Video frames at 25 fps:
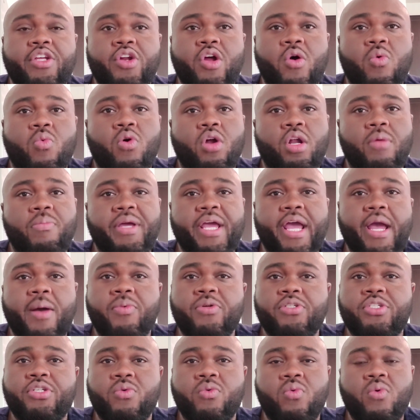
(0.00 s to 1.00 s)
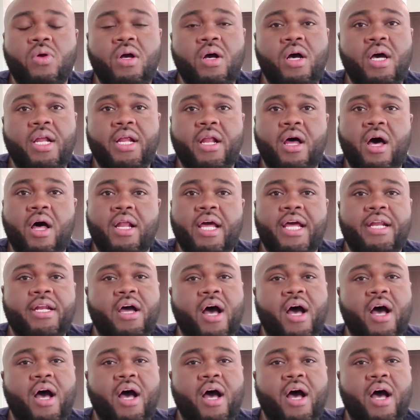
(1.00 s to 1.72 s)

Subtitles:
you know, want to be able to run and all that.